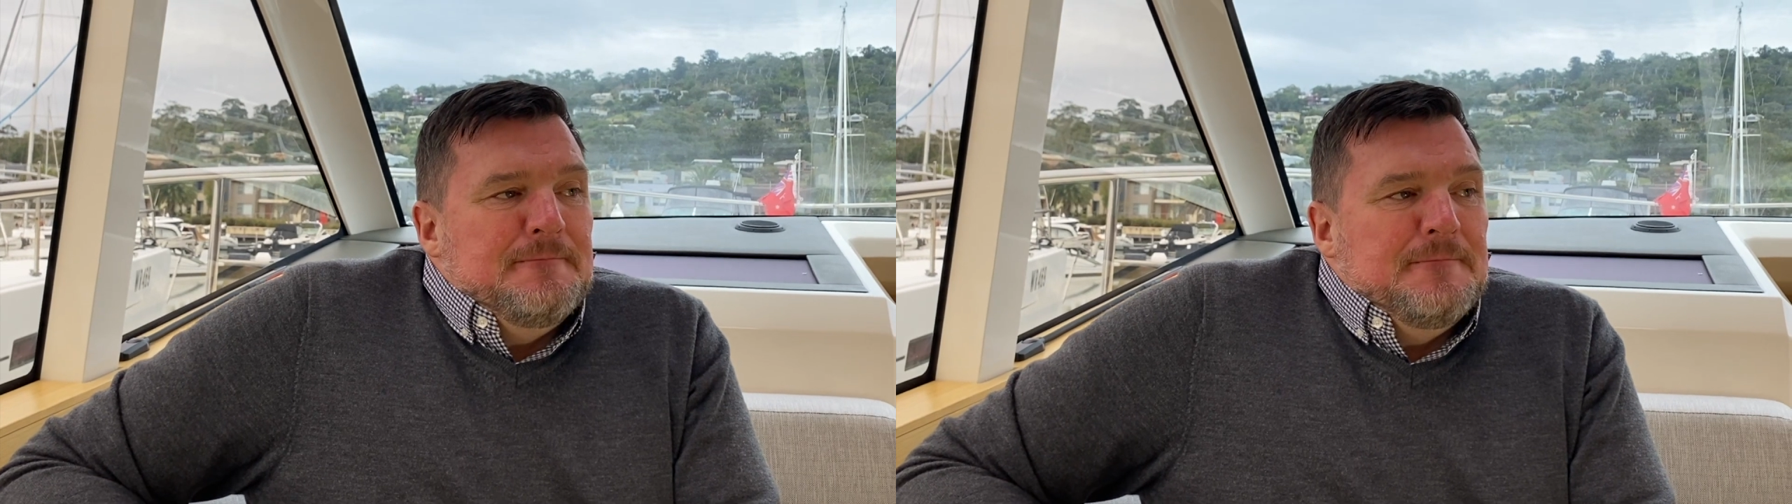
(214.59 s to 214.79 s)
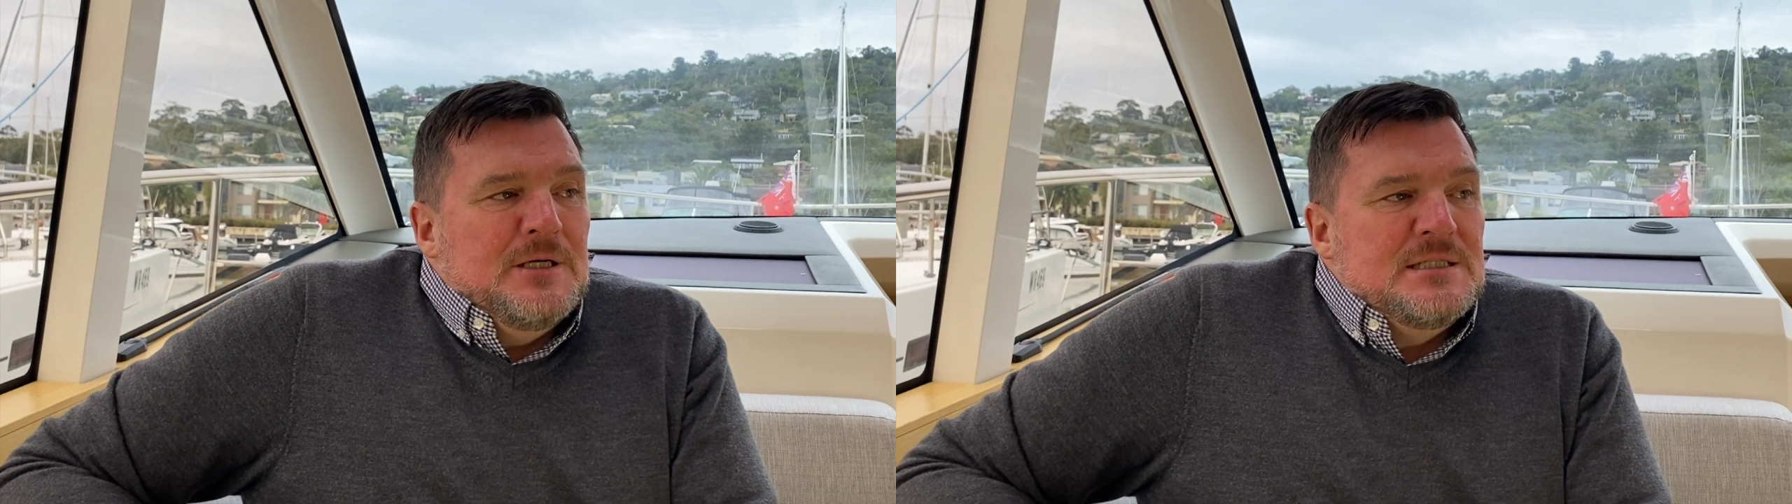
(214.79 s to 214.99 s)

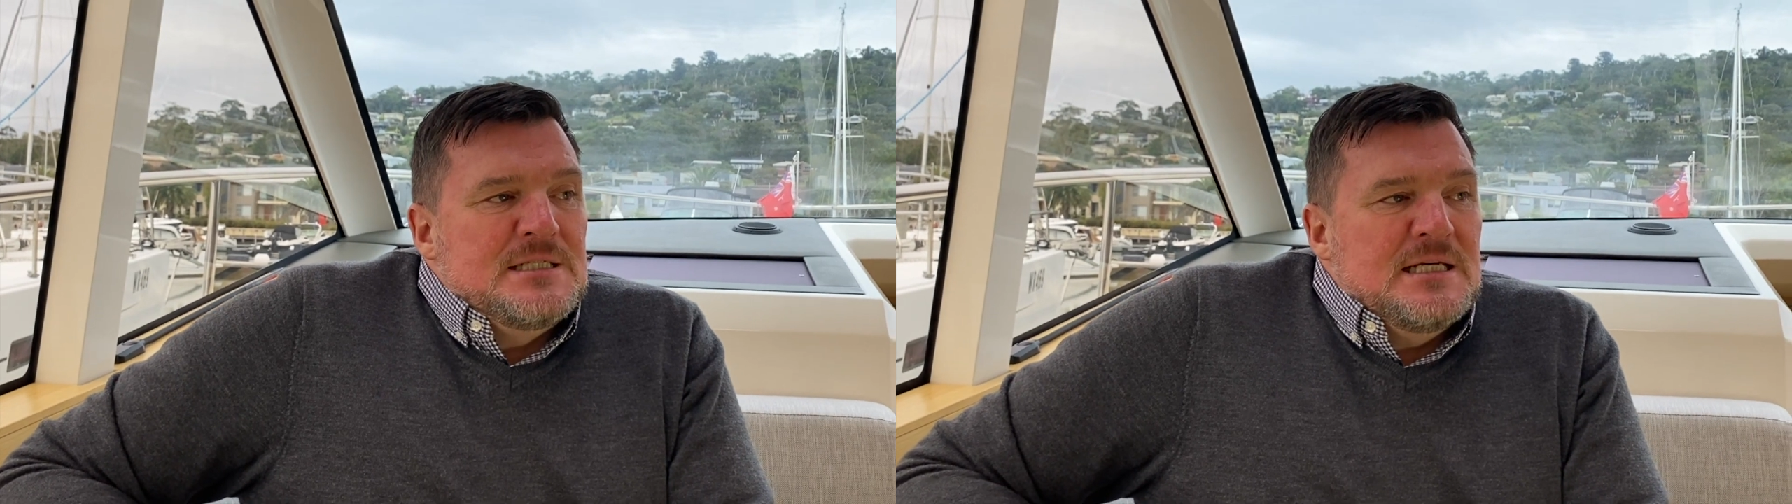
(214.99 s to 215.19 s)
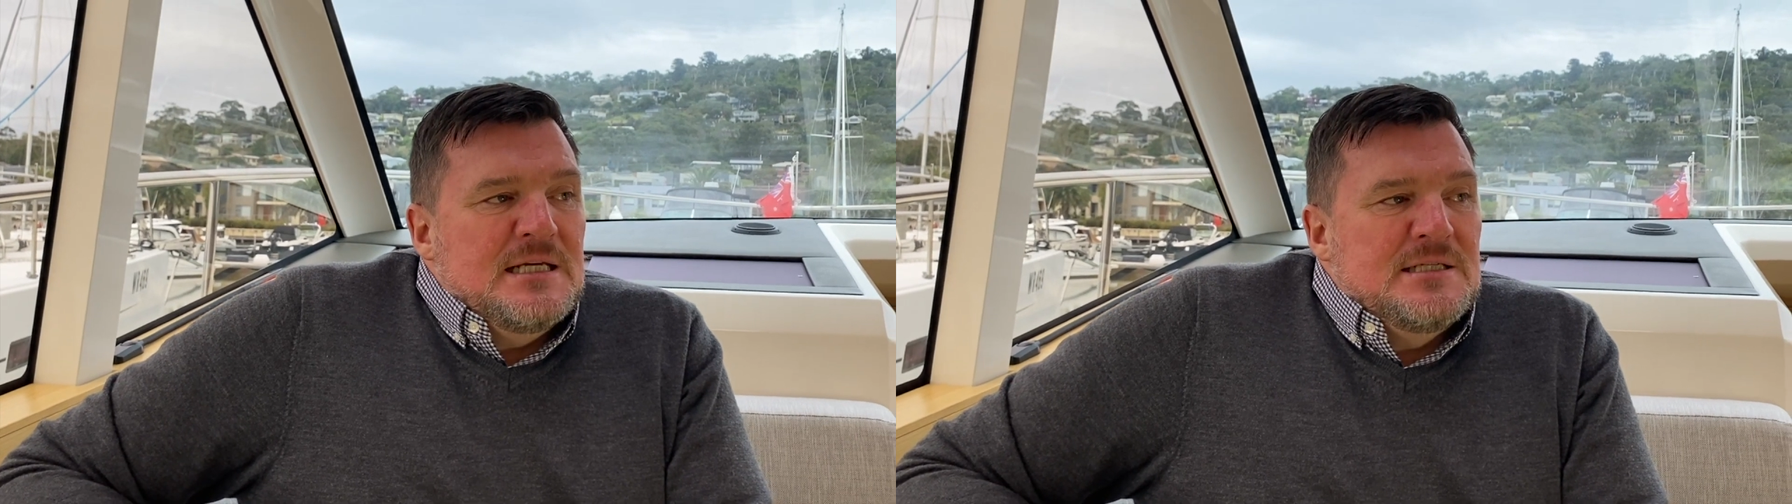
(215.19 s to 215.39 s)
I
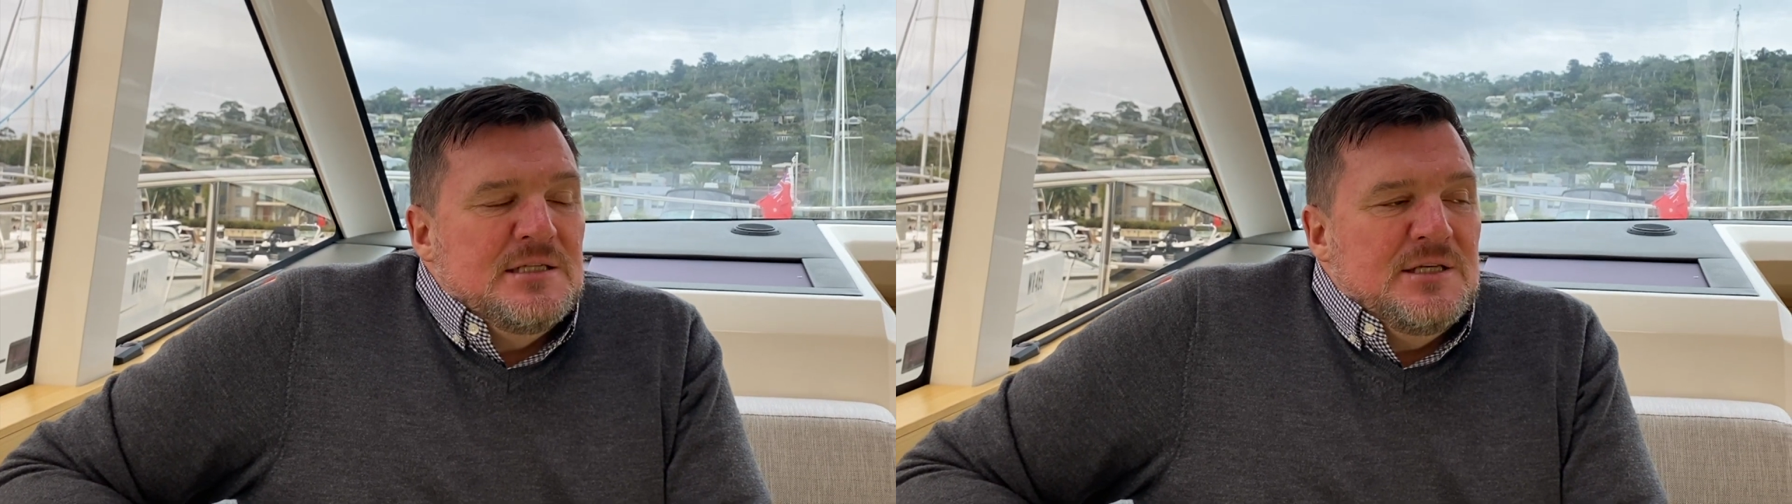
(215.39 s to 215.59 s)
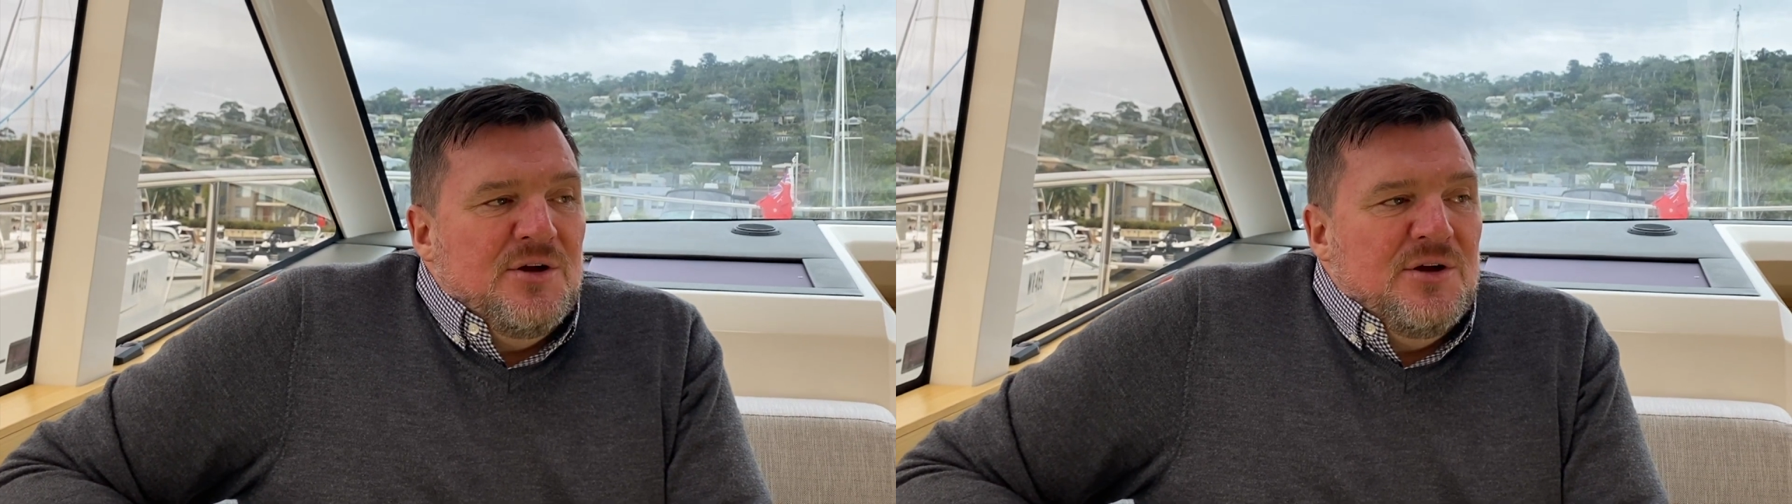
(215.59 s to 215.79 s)
said to
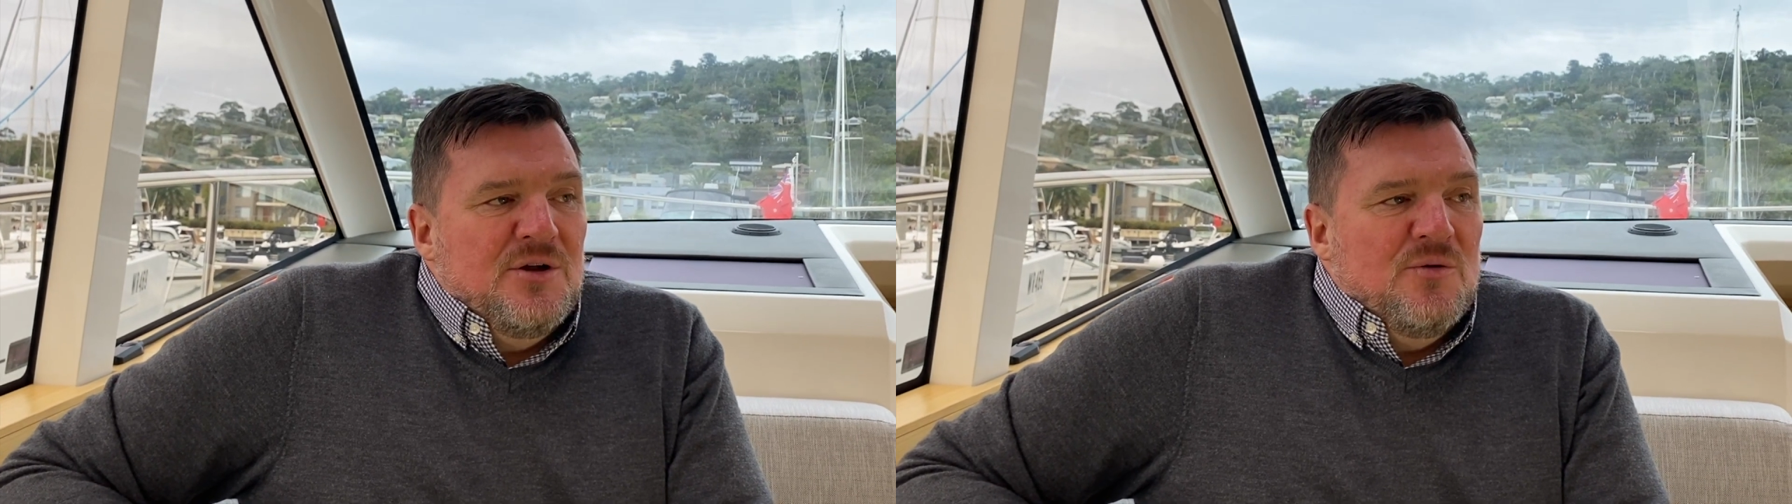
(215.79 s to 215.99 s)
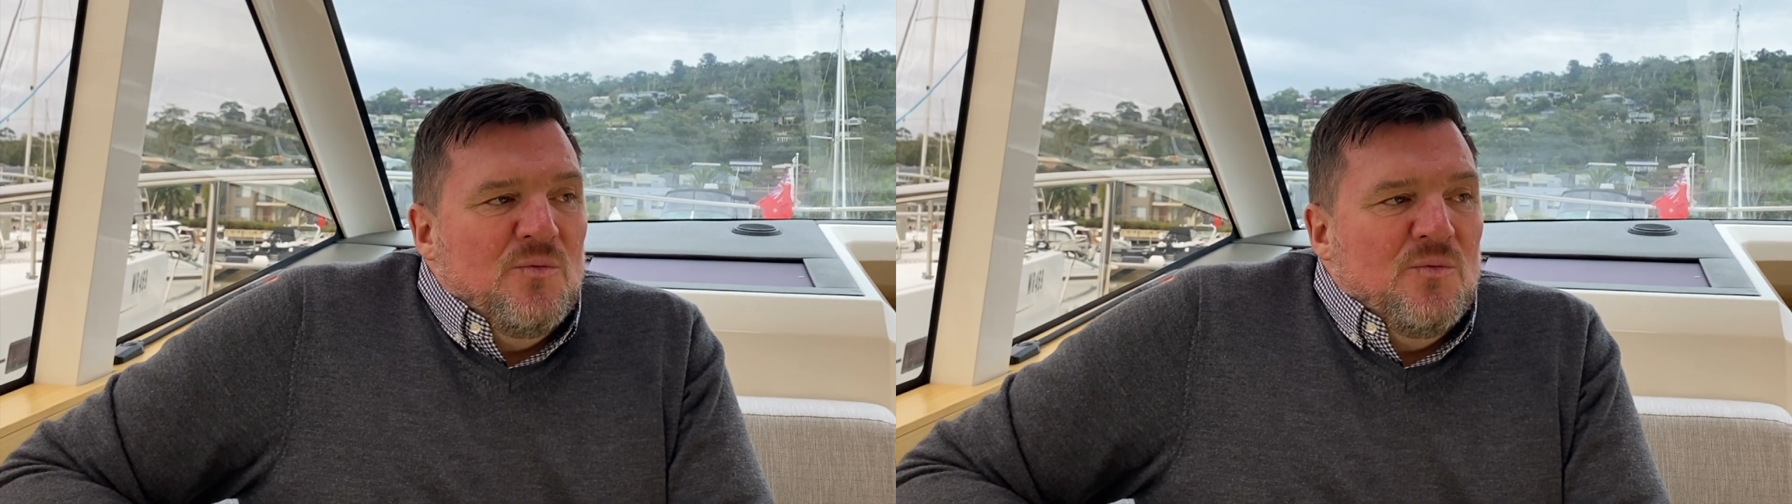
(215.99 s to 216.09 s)
the owner,